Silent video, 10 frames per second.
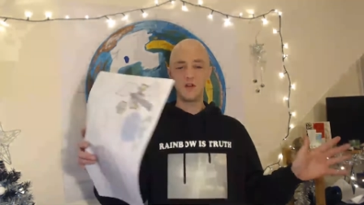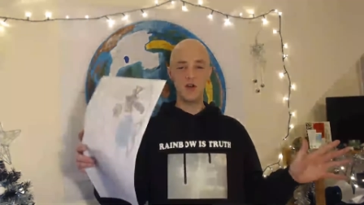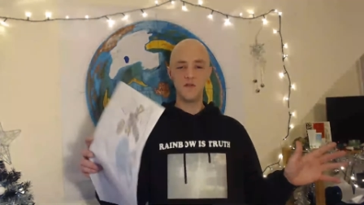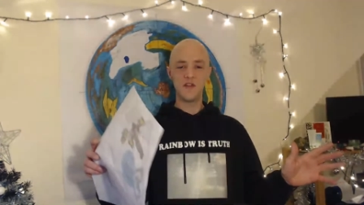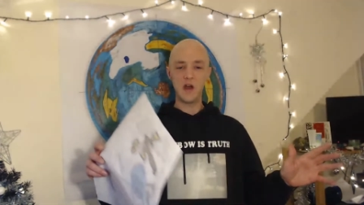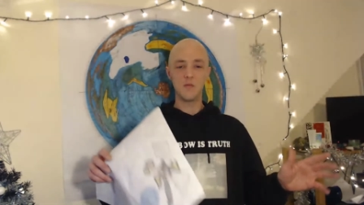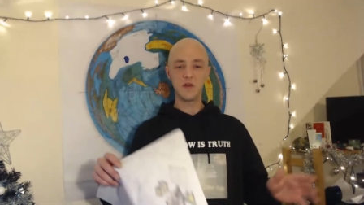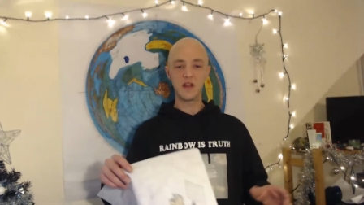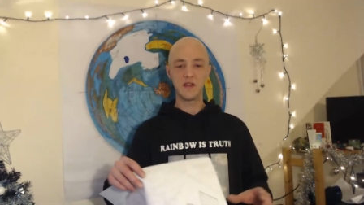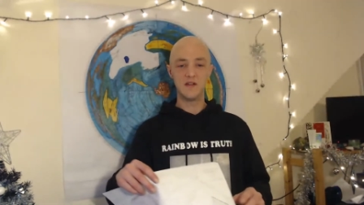
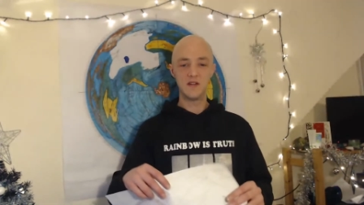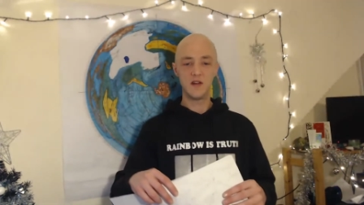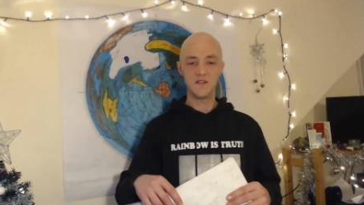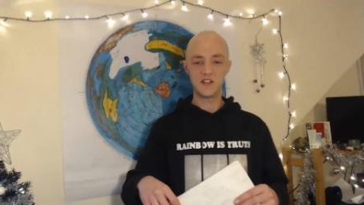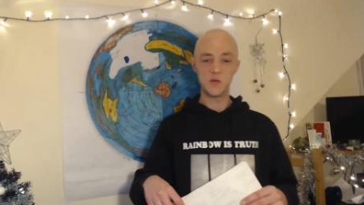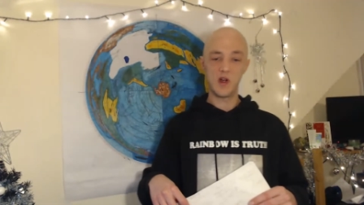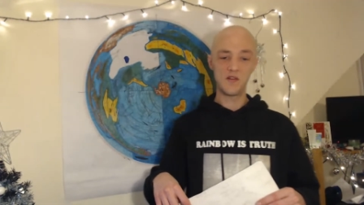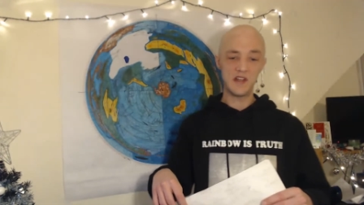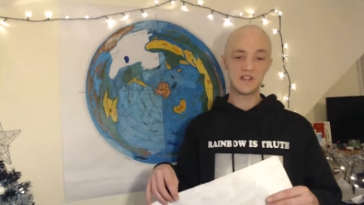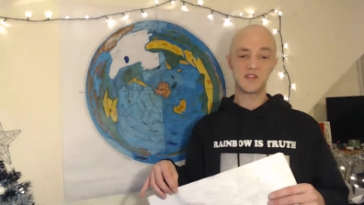undoubtedly, like this
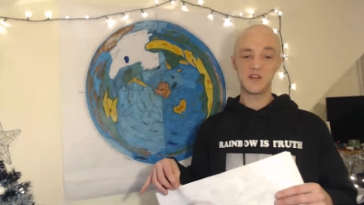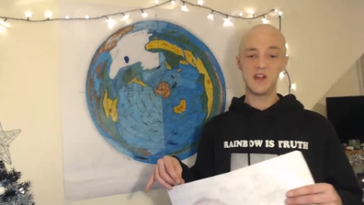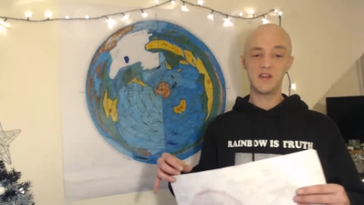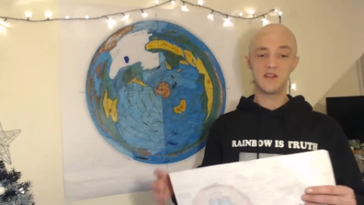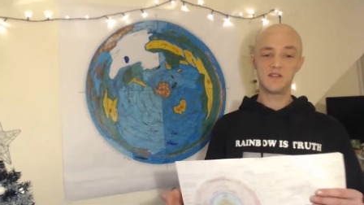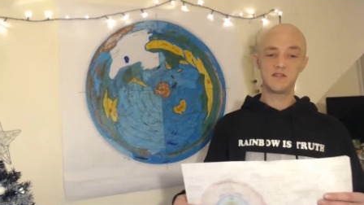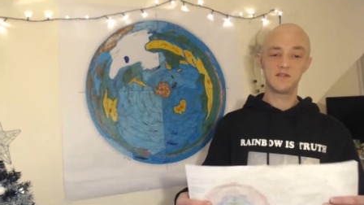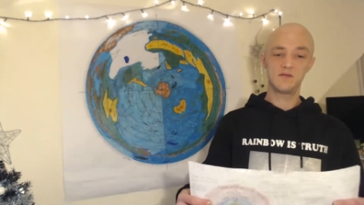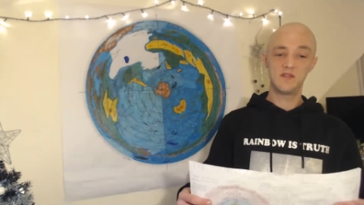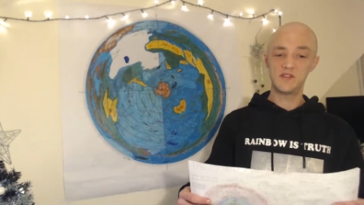world is created
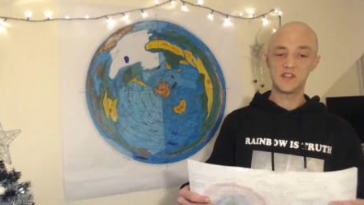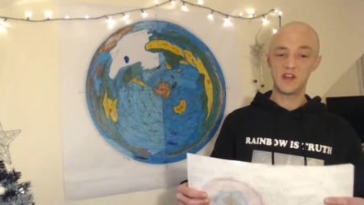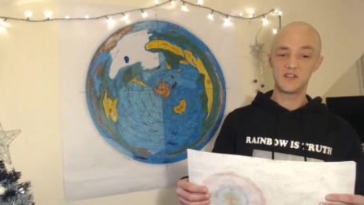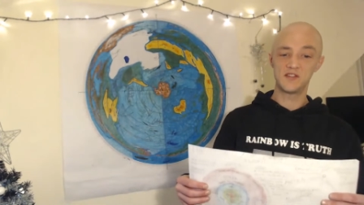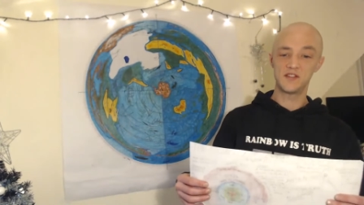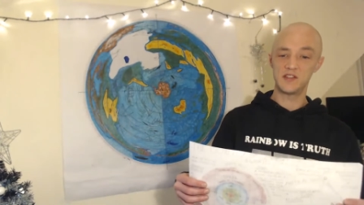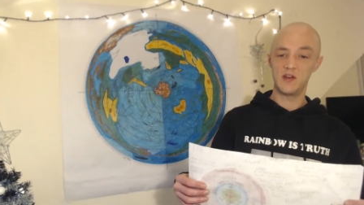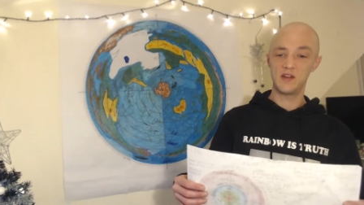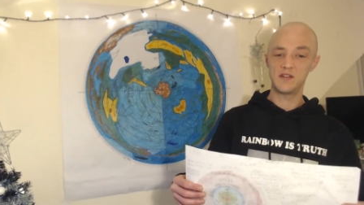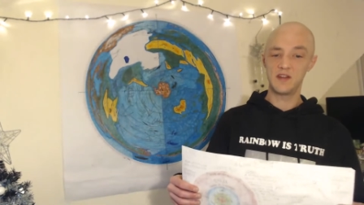with intelligent
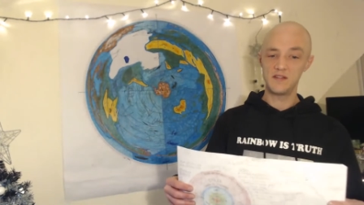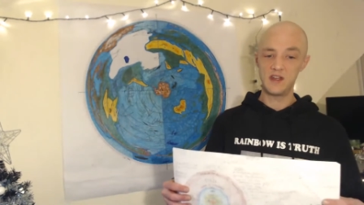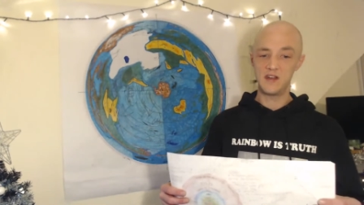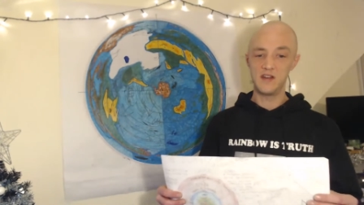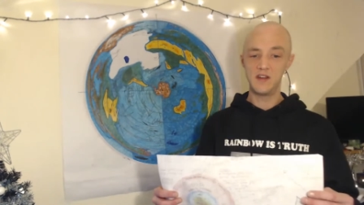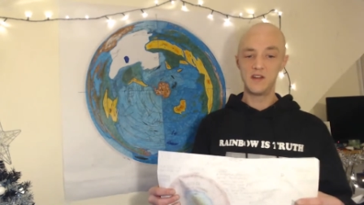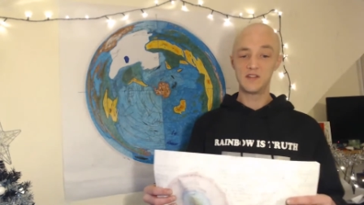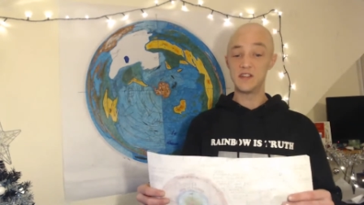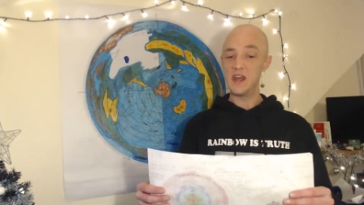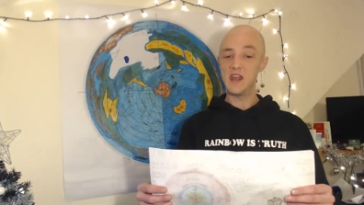design, and that
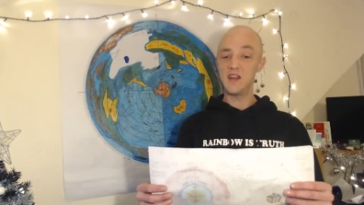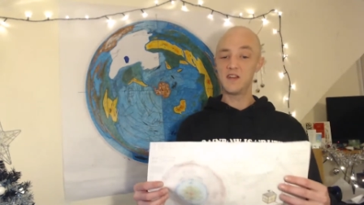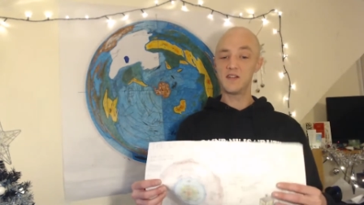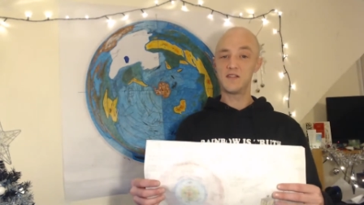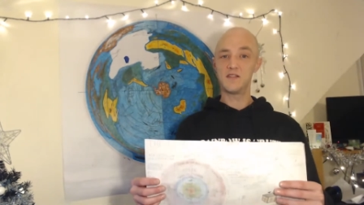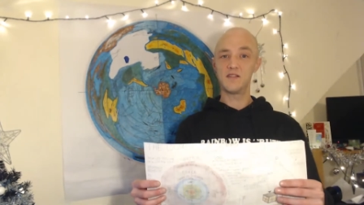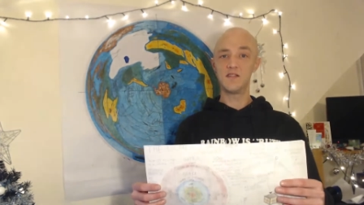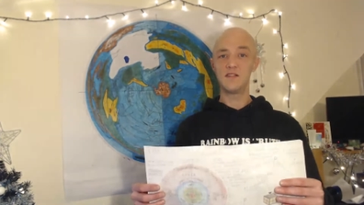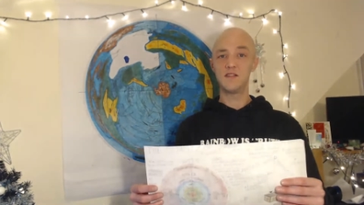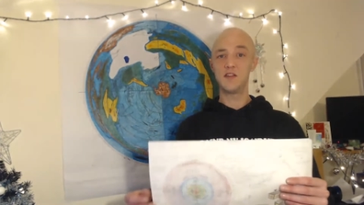today
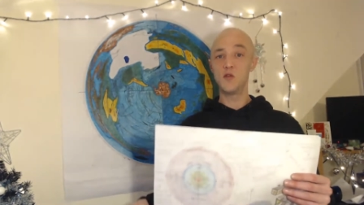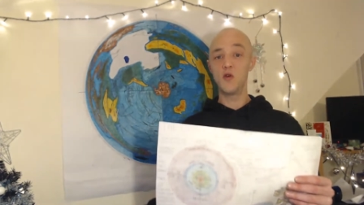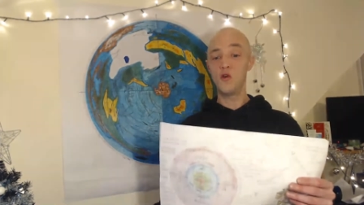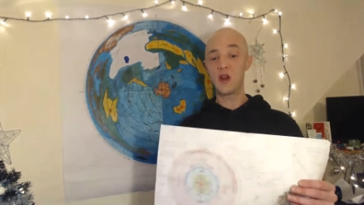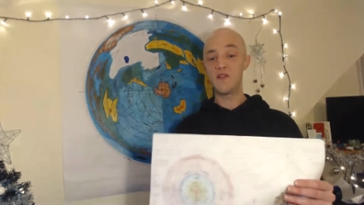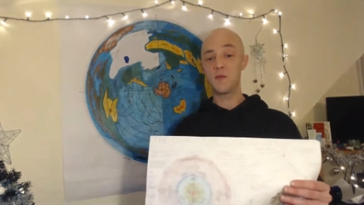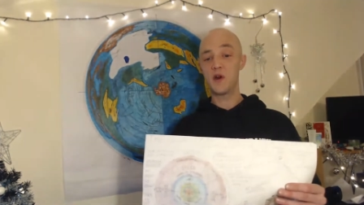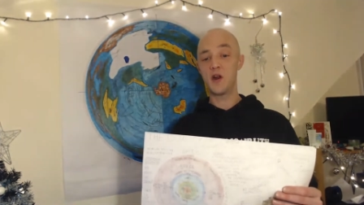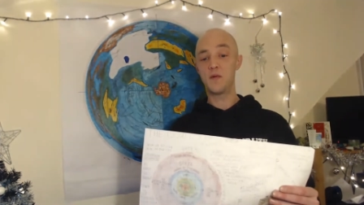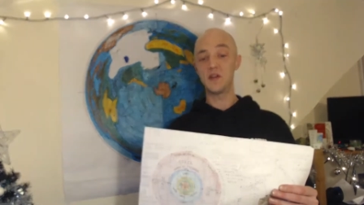you all have a
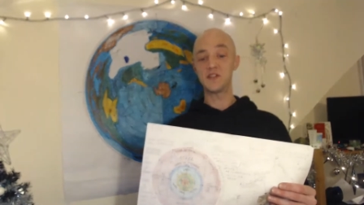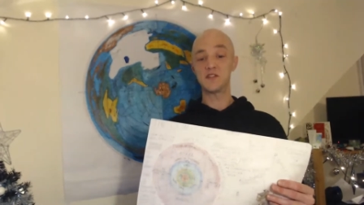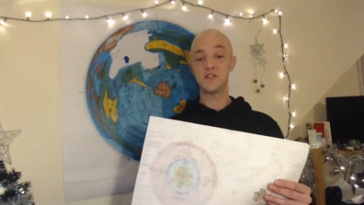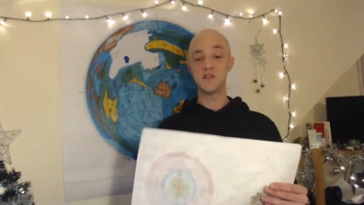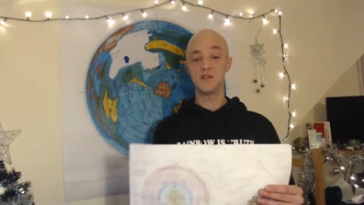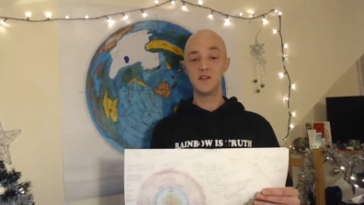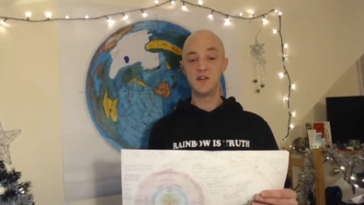purpose to